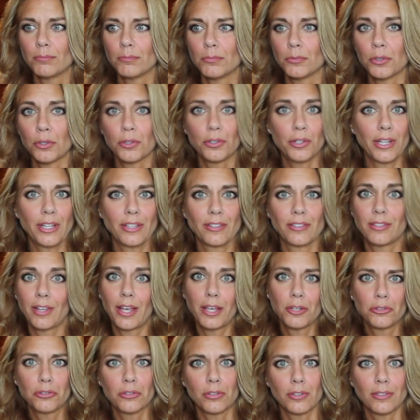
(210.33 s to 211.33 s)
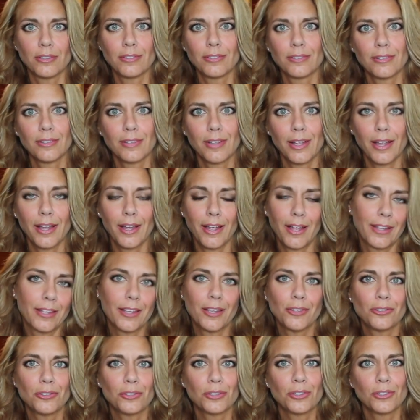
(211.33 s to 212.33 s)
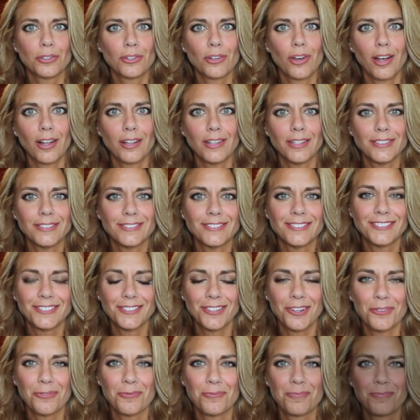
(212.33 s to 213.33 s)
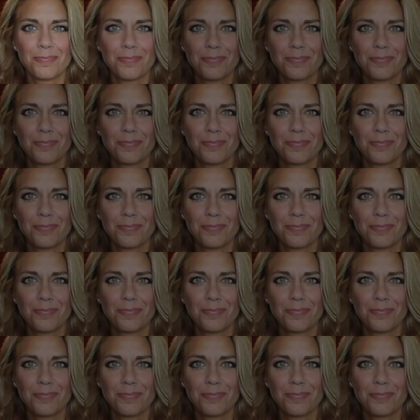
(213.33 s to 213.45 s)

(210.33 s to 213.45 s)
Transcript: learning session, I guess you could call it. So